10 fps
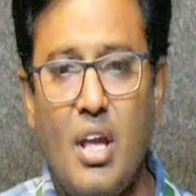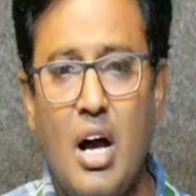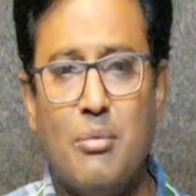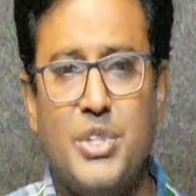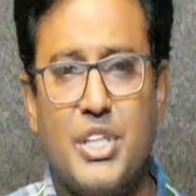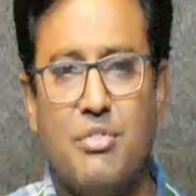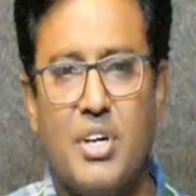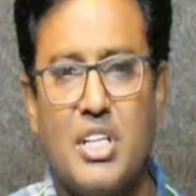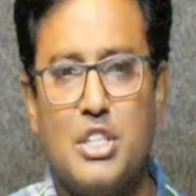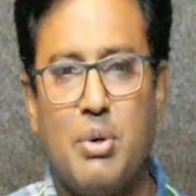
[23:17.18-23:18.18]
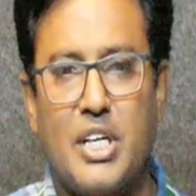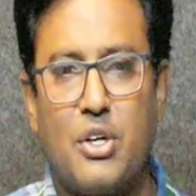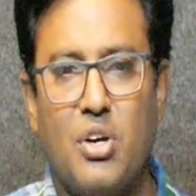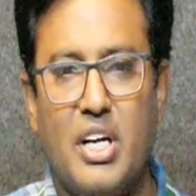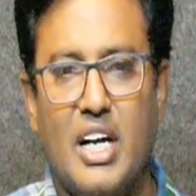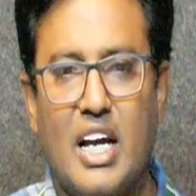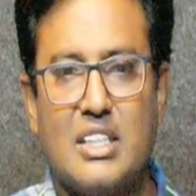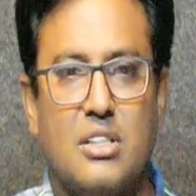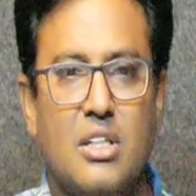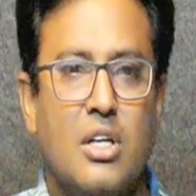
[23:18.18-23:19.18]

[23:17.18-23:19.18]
object for this particular class.